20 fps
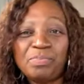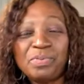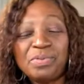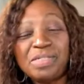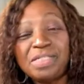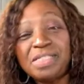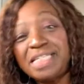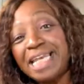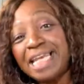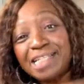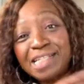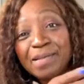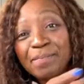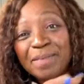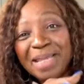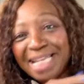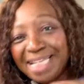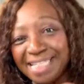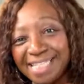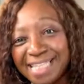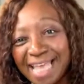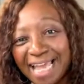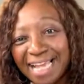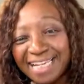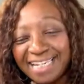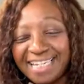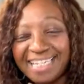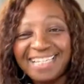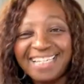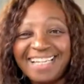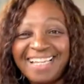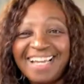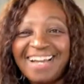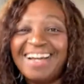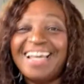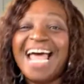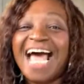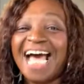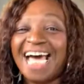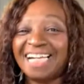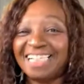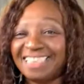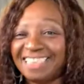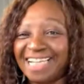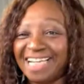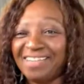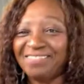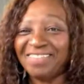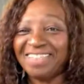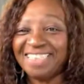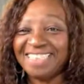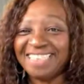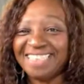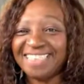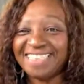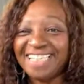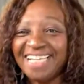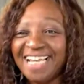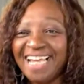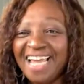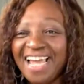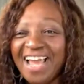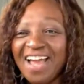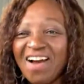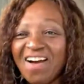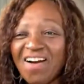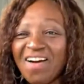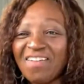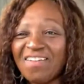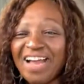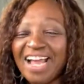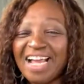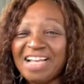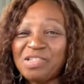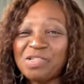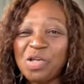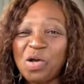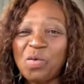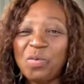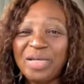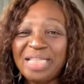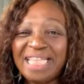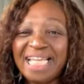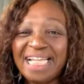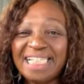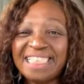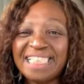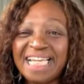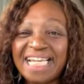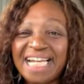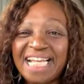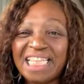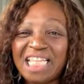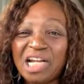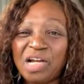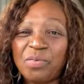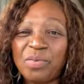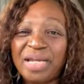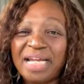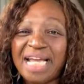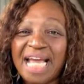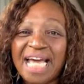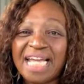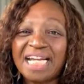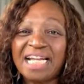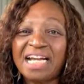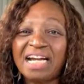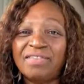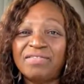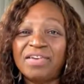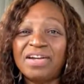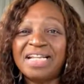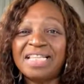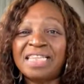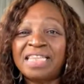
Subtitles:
shed some insight on how to stay in business. All right. So with that said, I think we got it covered.